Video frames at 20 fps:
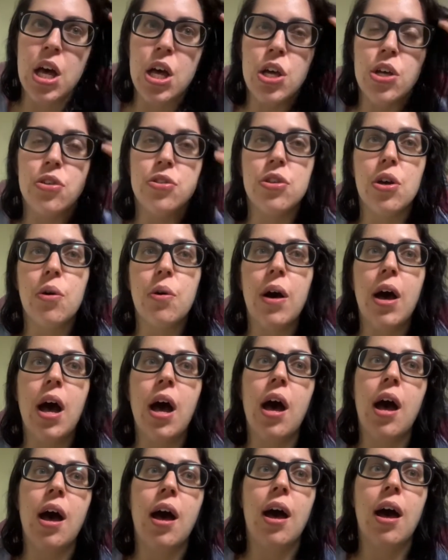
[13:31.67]
So
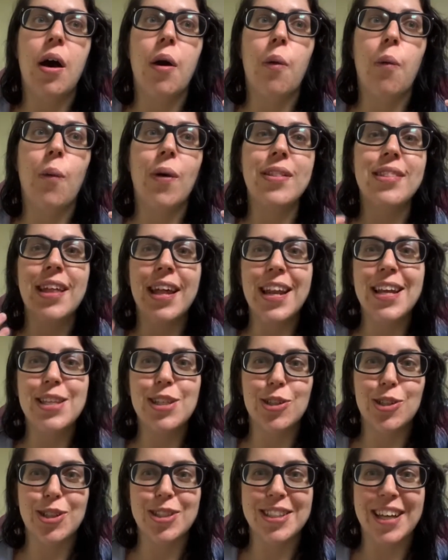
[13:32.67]
what that has
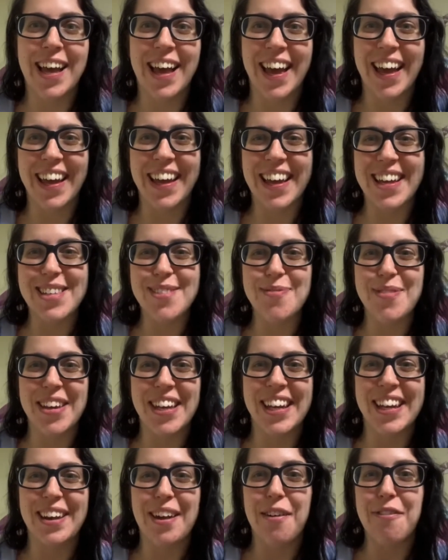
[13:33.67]
looked like has
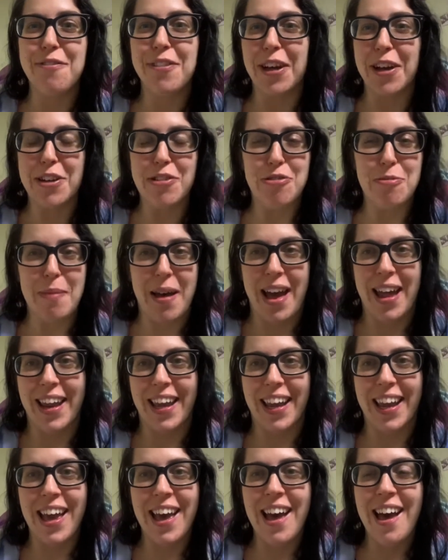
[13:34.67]
been very
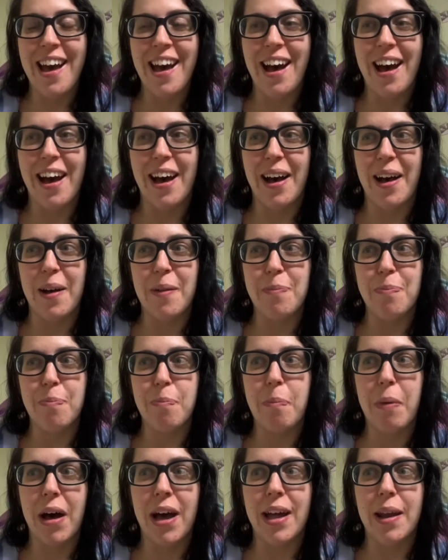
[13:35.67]
dramatic,
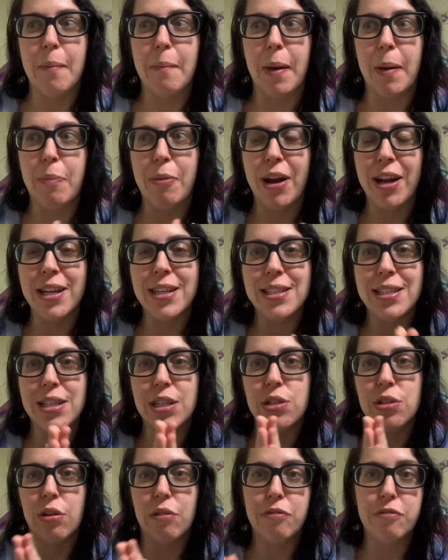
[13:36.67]
but my pregnancy
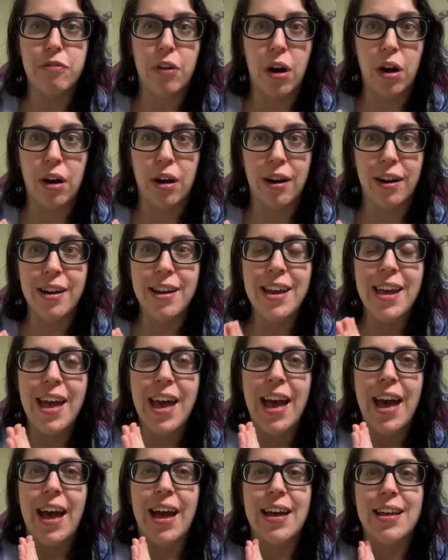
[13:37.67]
so far
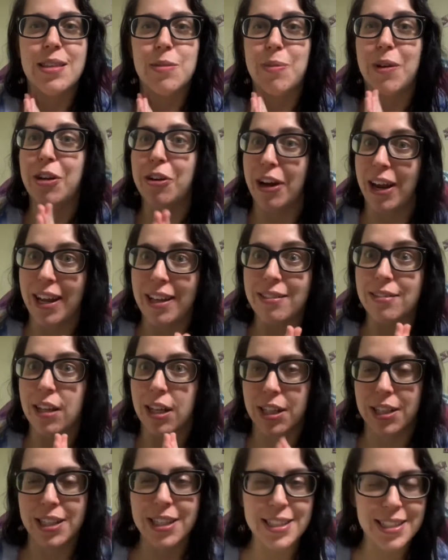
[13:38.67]
has been great.
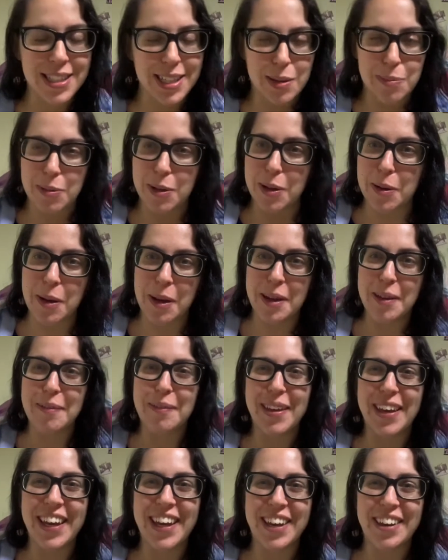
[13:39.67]
Luckily, it's keep
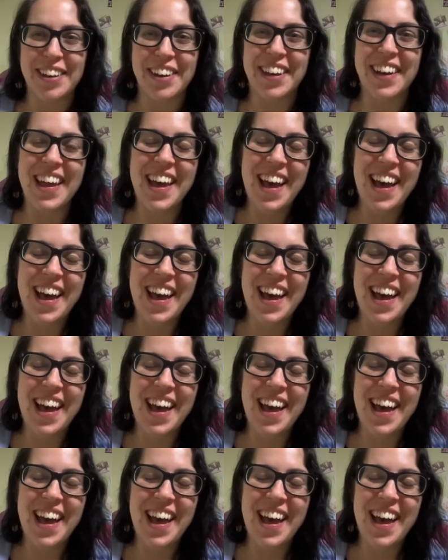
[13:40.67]
being good.